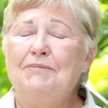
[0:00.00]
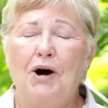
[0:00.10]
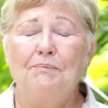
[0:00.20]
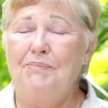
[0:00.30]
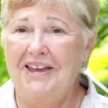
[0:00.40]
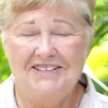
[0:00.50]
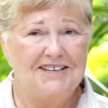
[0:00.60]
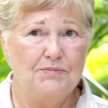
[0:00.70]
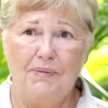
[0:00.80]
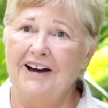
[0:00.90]

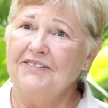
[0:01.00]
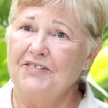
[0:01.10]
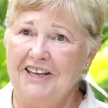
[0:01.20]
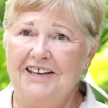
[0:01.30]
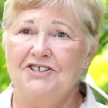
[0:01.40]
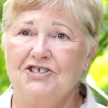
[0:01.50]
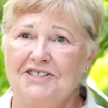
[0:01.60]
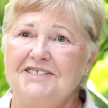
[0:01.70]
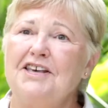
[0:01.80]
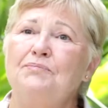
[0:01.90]
amazing
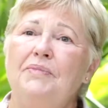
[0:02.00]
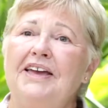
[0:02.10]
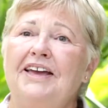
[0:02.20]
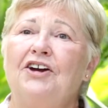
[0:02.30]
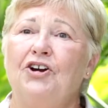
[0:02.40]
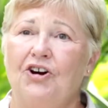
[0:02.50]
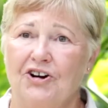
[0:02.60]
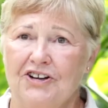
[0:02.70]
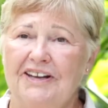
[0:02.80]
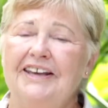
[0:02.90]
modifications that make
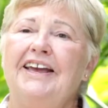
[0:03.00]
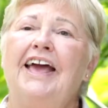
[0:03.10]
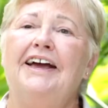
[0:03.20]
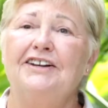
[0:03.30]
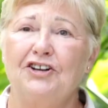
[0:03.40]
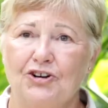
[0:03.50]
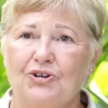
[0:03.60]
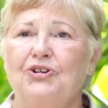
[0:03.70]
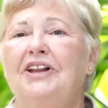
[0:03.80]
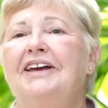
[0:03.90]
gardening and
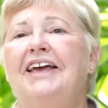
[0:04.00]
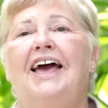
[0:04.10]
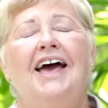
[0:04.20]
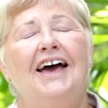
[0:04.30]
learning